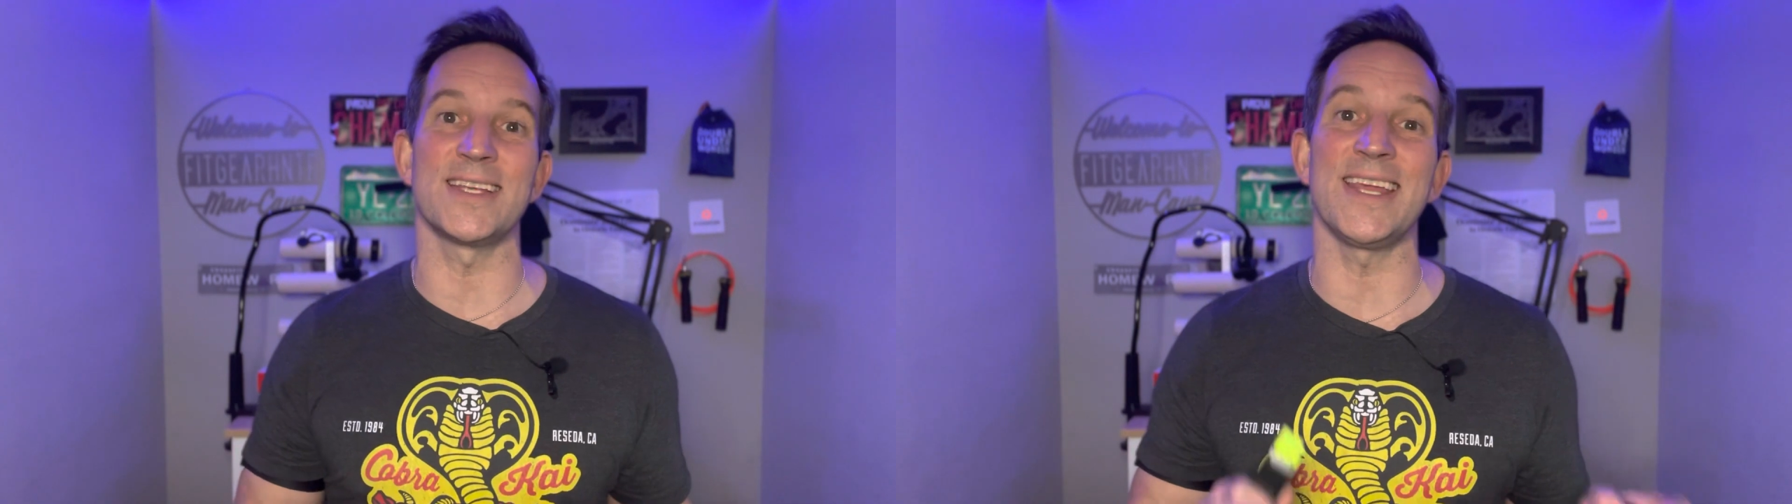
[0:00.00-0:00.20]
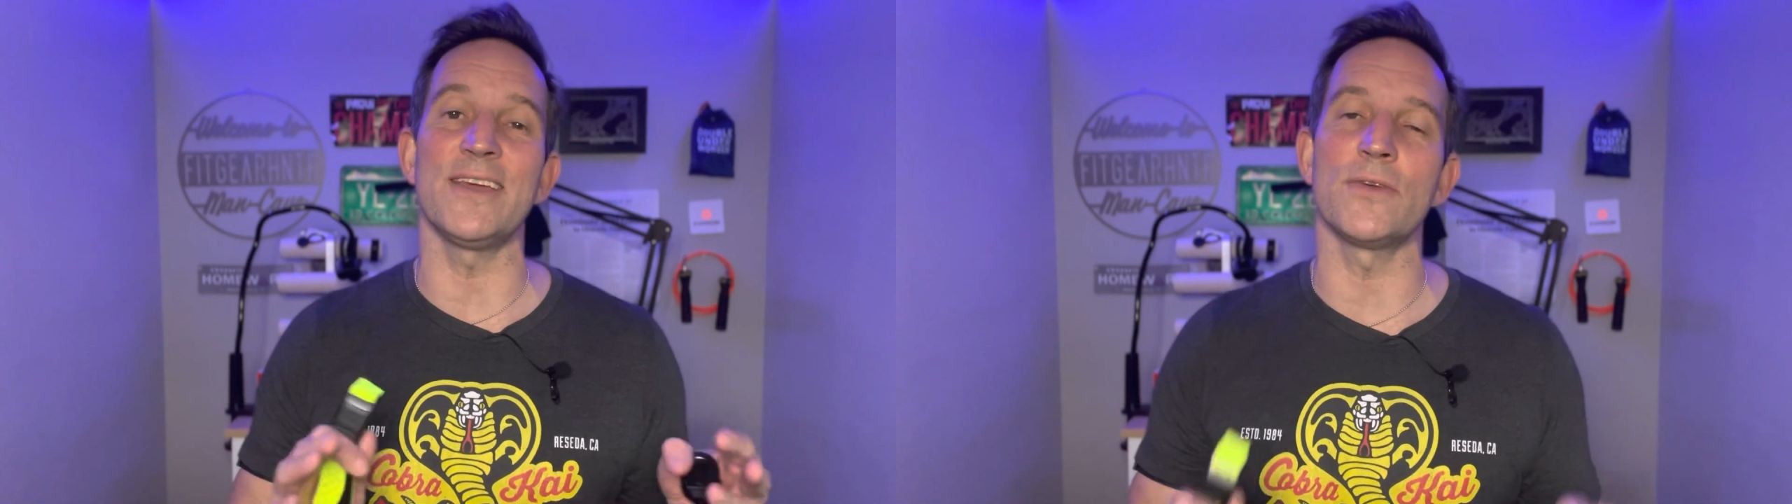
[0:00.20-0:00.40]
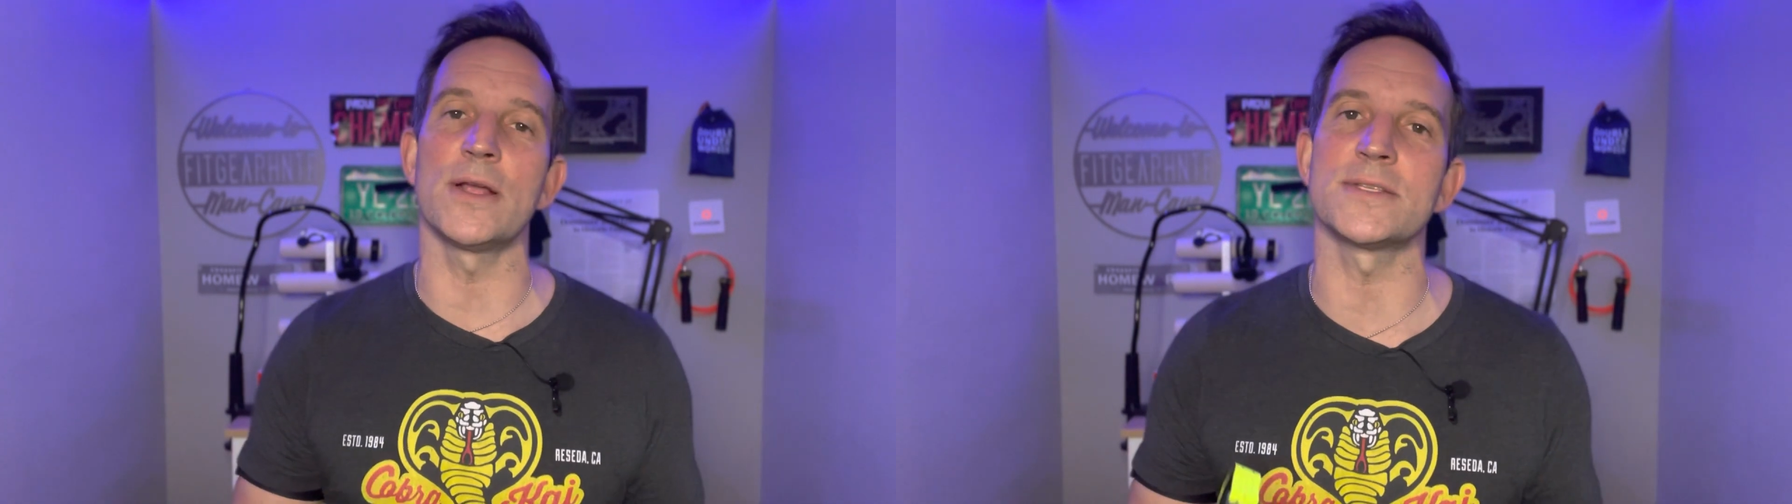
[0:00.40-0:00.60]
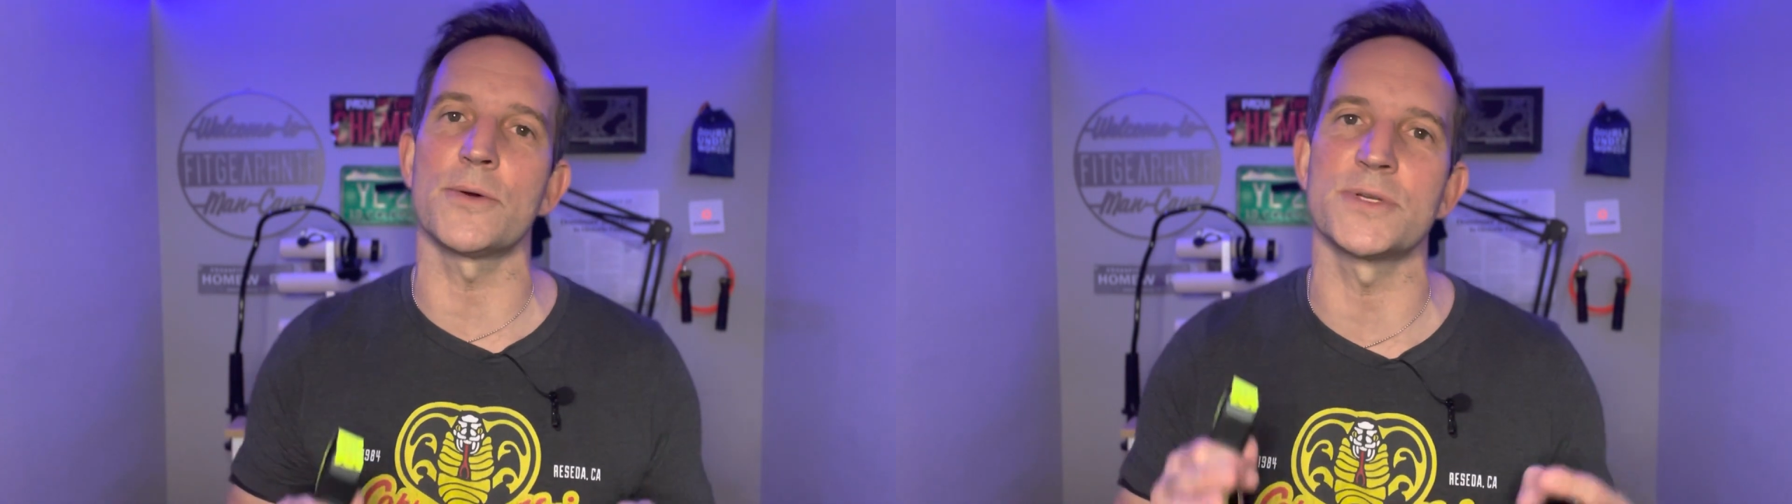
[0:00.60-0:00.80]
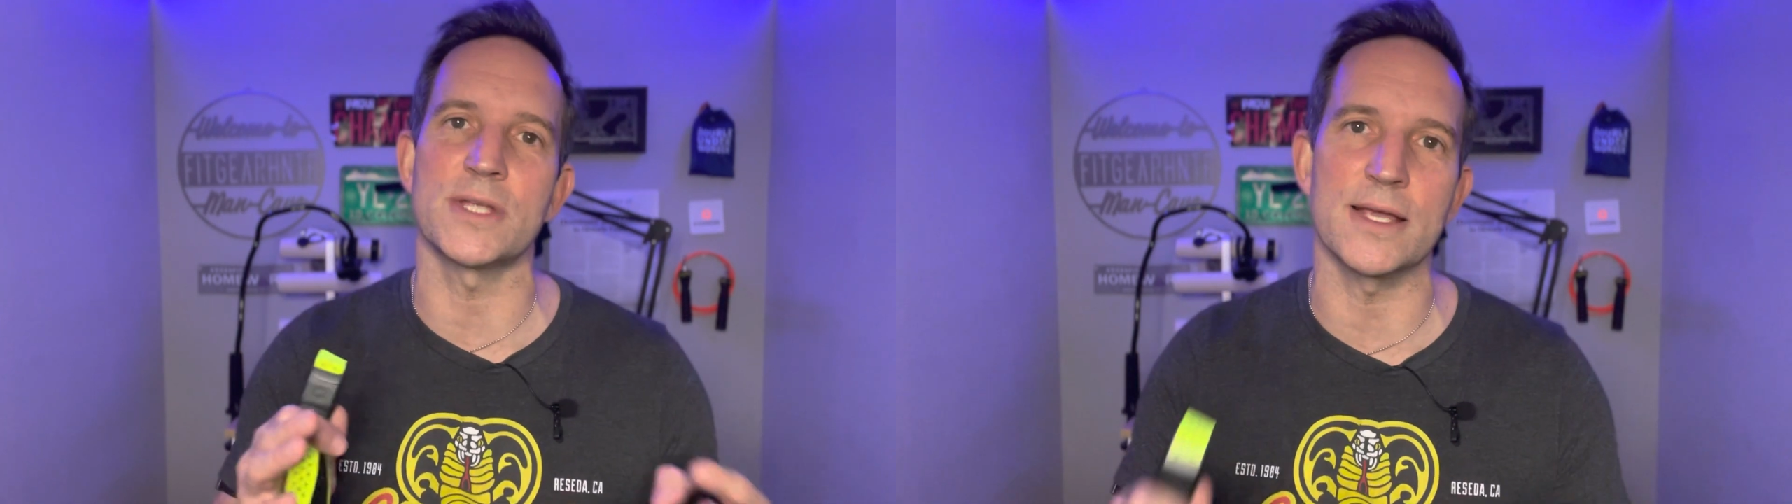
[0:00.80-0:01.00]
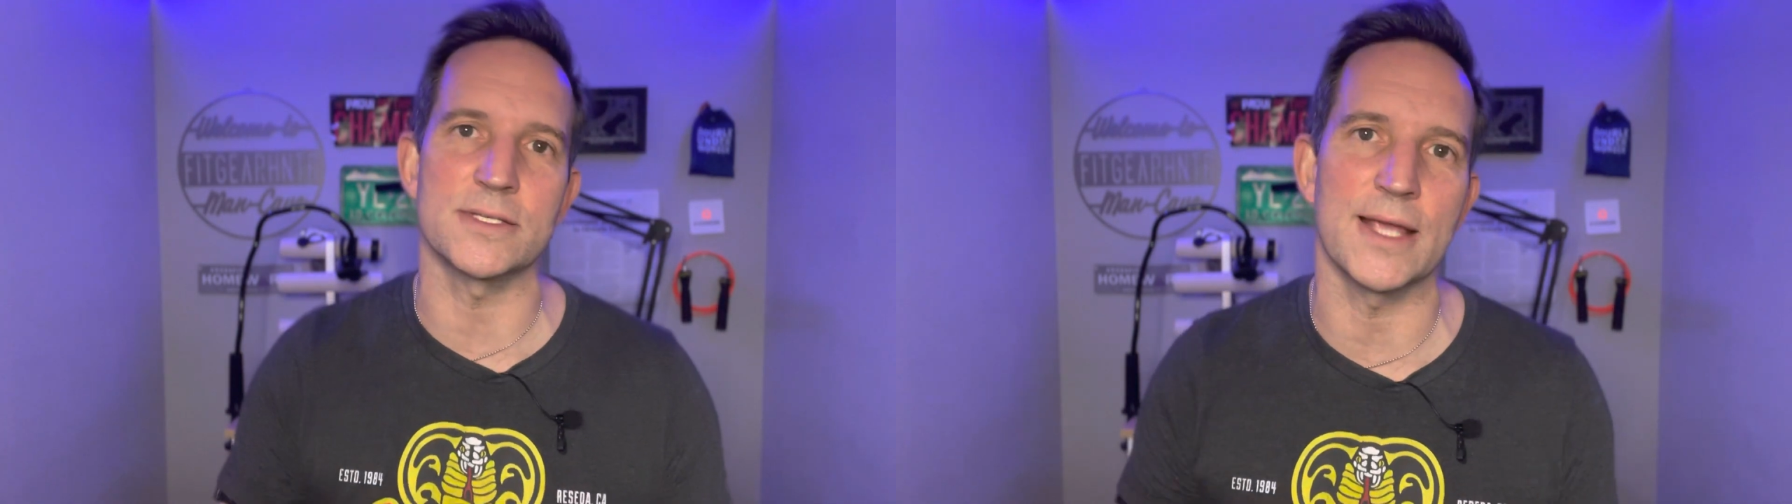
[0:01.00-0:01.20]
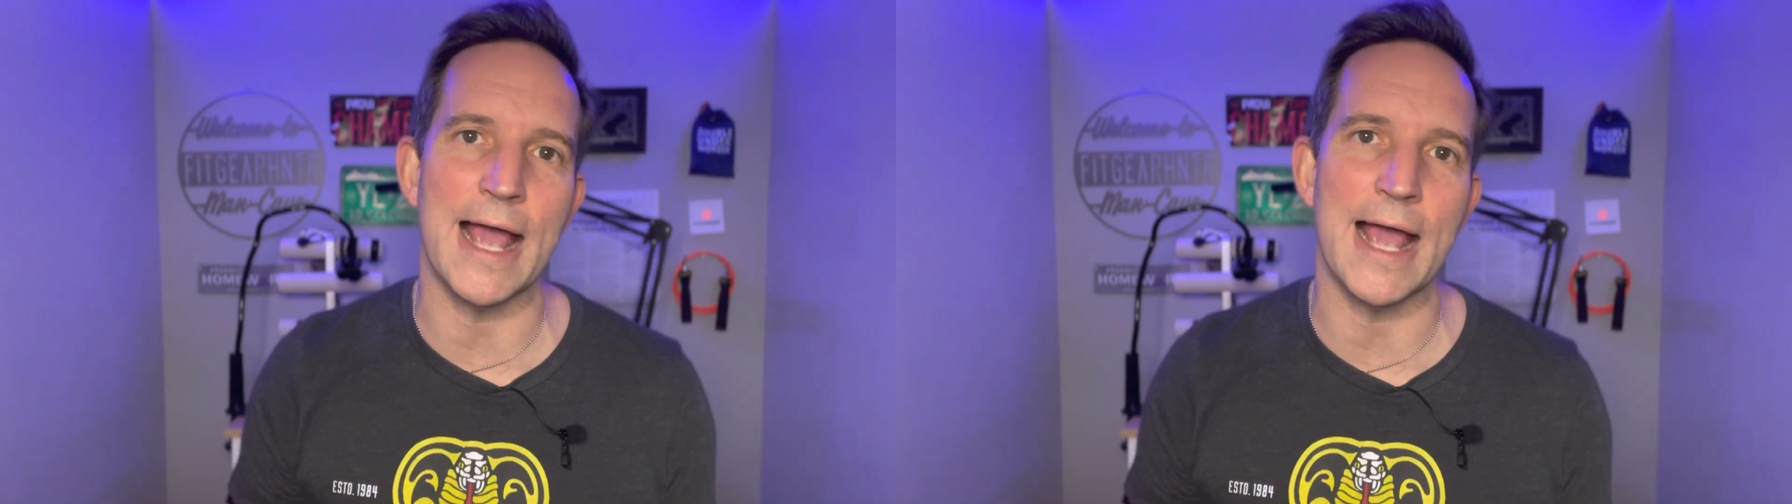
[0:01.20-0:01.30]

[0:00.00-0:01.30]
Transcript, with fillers: and even as I was testing